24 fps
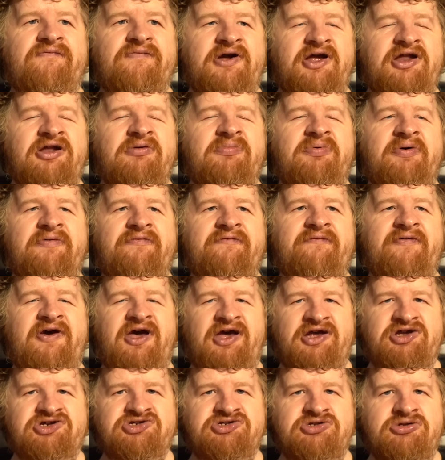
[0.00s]
kind of
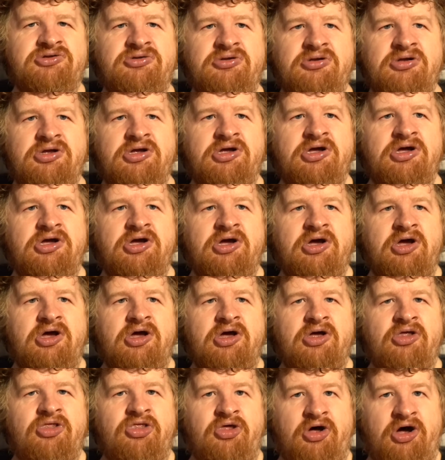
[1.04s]
professional
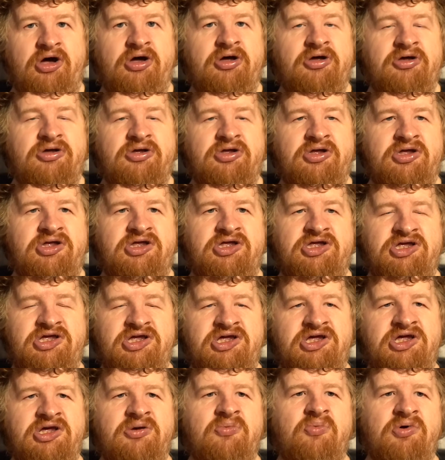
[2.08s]
that
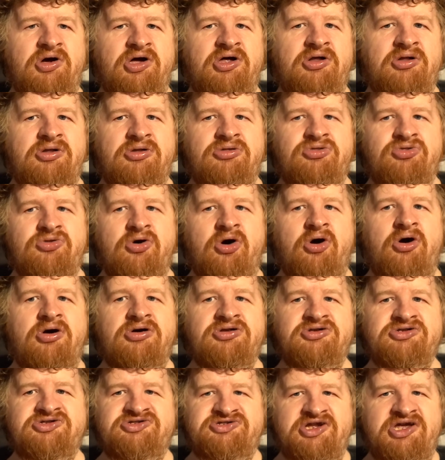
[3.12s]
he will
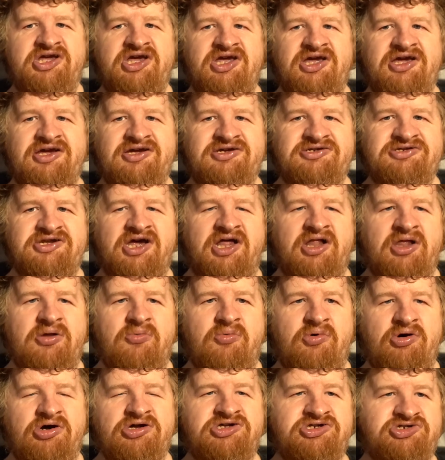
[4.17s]
not say exactly
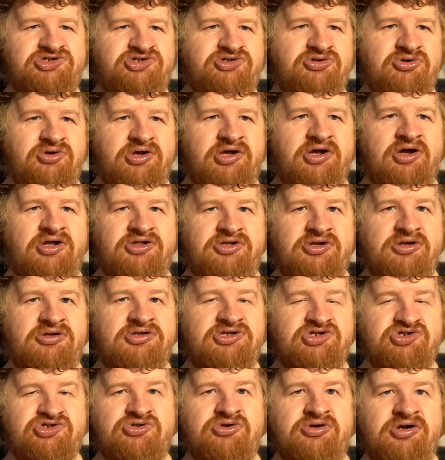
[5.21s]
what he's doing until
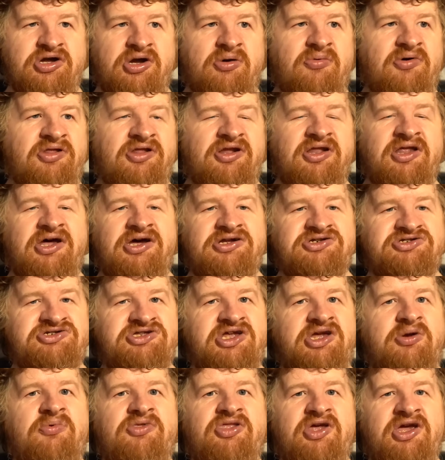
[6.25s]
he's doing it, whether that's
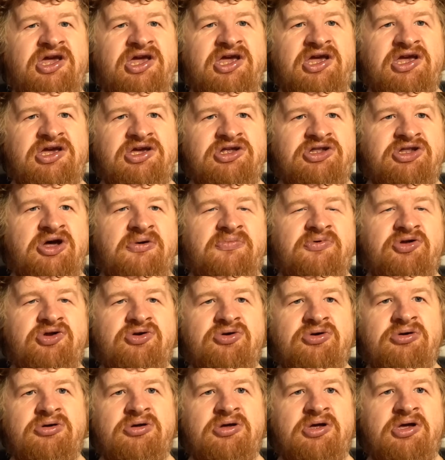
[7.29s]
staying with
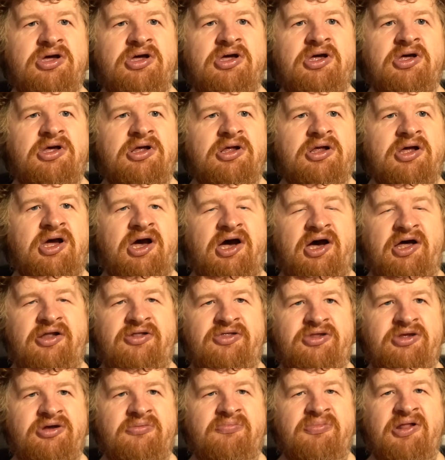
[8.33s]
AEW
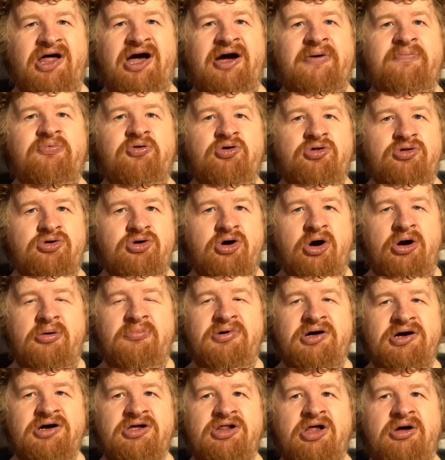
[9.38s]
and the Blackpool
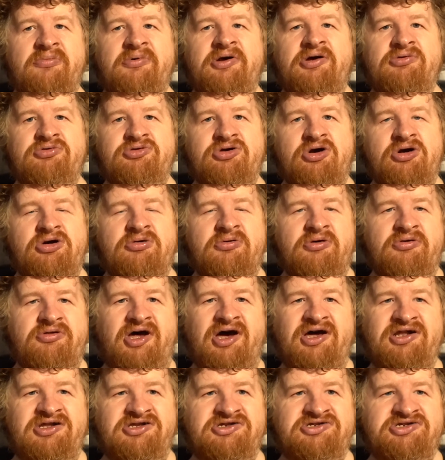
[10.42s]
Combat Club, and I'll talk about
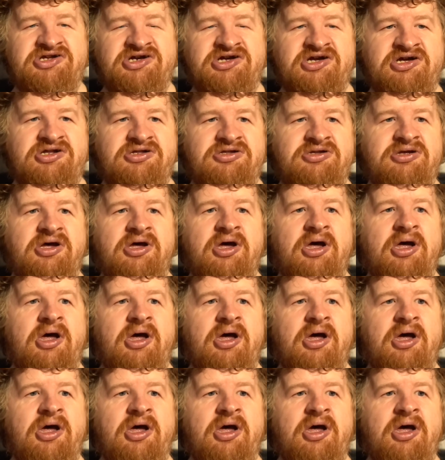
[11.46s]
that in a second.